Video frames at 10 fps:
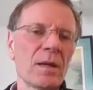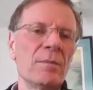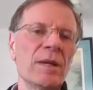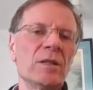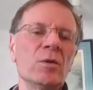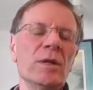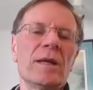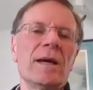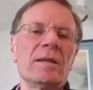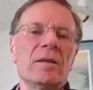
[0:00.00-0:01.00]
And by doing
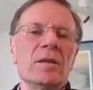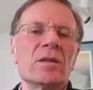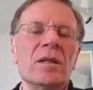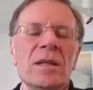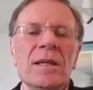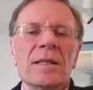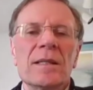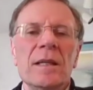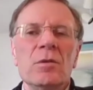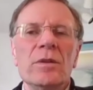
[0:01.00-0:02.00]
that, this
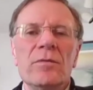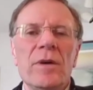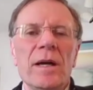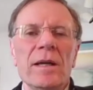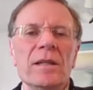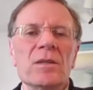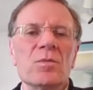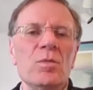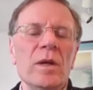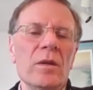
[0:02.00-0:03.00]
single
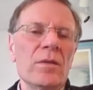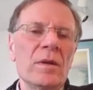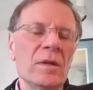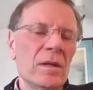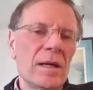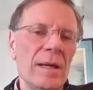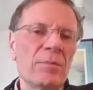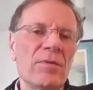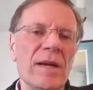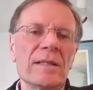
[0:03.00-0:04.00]
device with
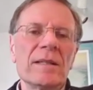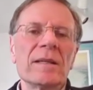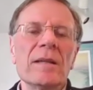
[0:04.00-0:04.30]
hypervised